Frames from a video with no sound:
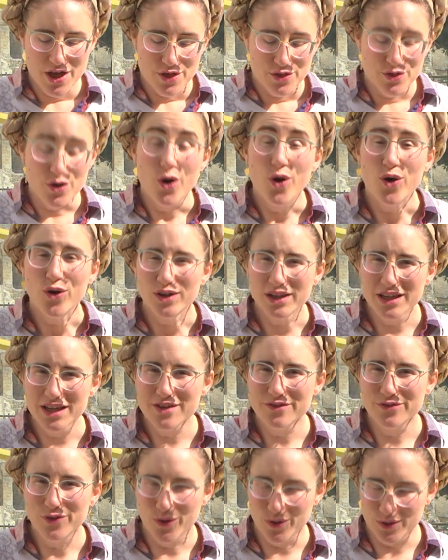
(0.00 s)
The Holy
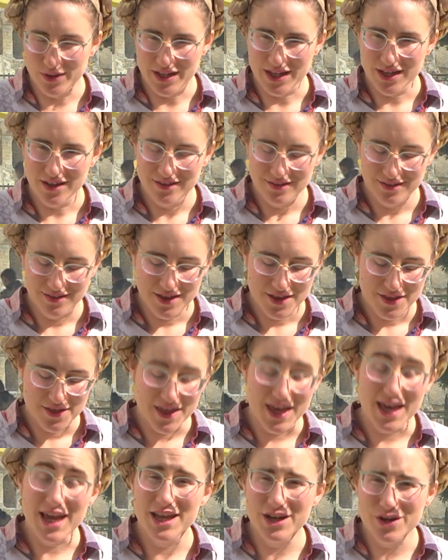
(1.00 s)
of Holies,
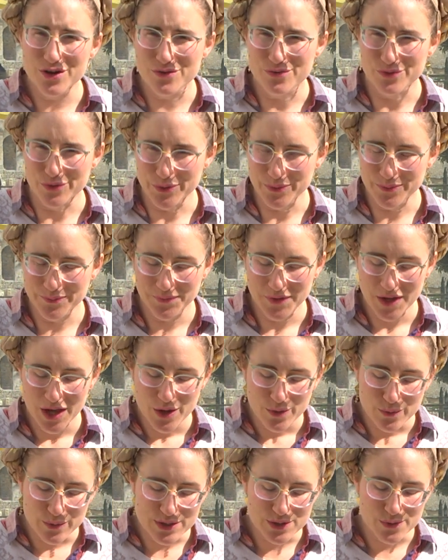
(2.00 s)
the inner room,
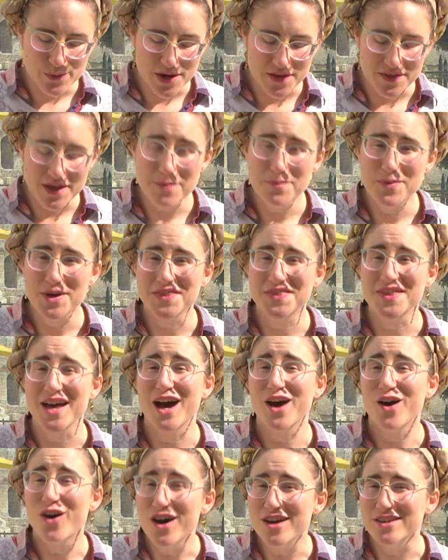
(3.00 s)
was where they put the
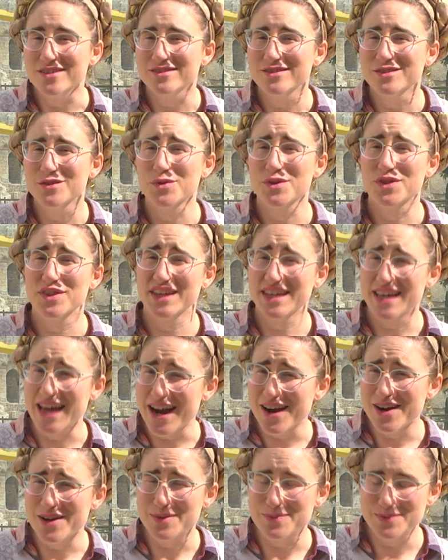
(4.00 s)
aron with the
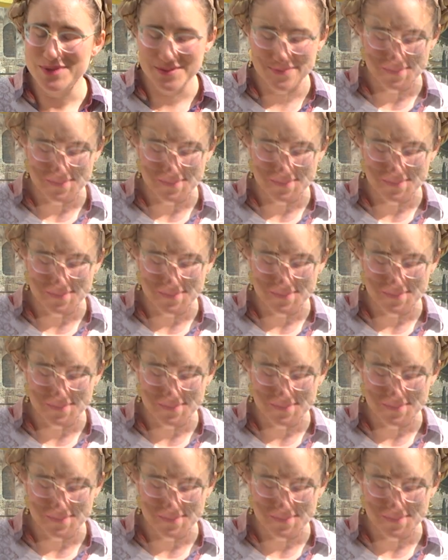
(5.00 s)
carobs.